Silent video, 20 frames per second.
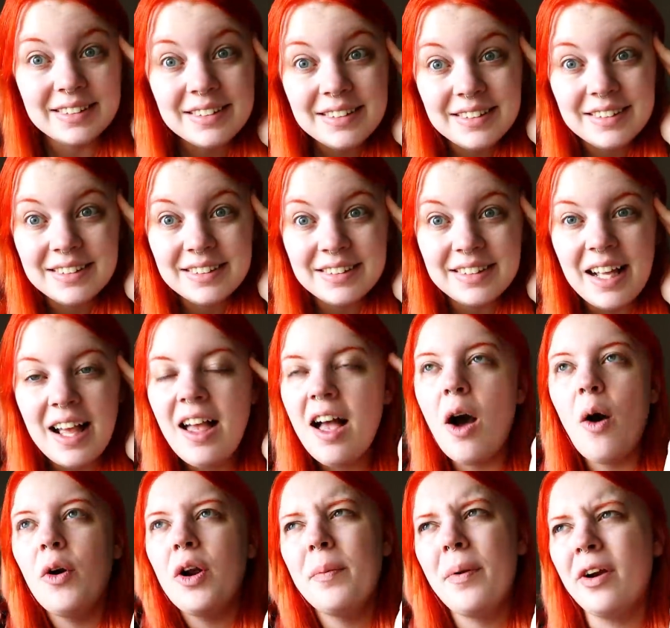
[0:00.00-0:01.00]
eh.
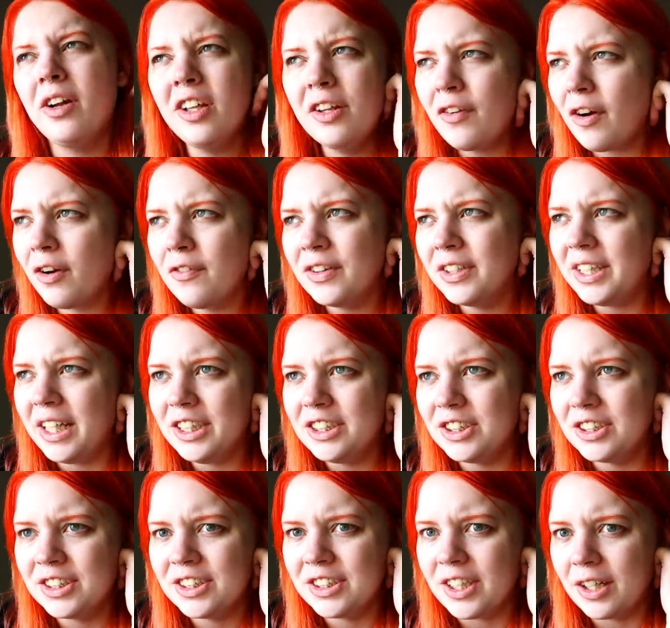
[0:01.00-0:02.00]
Oh, and apparently our
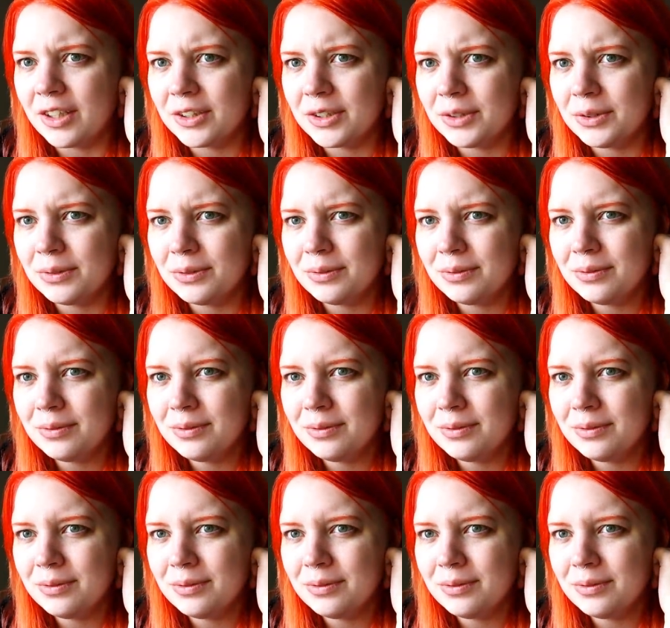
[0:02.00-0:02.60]
invitations suck too.